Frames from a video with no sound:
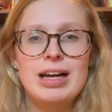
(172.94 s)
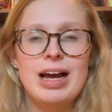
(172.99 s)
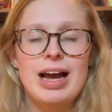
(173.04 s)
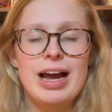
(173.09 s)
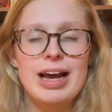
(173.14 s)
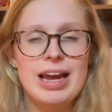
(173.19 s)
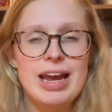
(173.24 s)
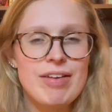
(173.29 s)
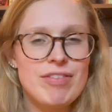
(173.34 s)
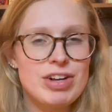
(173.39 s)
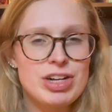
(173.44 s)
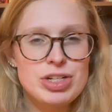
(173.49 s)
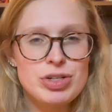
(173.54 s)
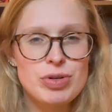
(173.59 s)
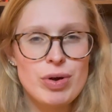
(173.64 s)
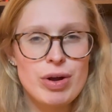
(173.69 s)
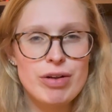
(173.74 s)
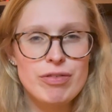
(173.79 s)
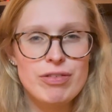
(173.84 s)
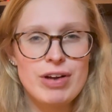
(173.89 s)
I gave it a
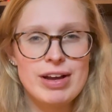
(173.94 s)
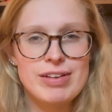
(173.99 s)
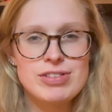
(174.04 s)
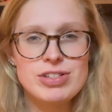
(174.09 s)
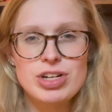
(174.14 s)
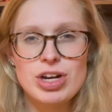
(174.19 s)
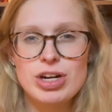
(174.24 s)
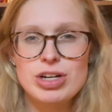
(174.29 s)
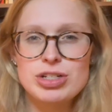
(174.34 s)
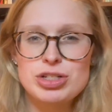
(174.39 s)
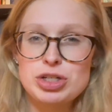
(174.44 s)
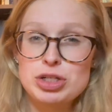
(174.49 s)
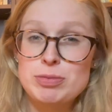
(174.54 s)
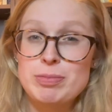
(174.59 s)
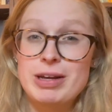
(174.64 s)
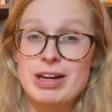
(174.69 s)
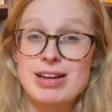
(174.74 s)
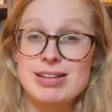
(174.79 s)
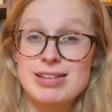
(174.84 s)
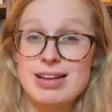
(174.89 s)
two out of five stars just
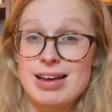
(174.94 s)
because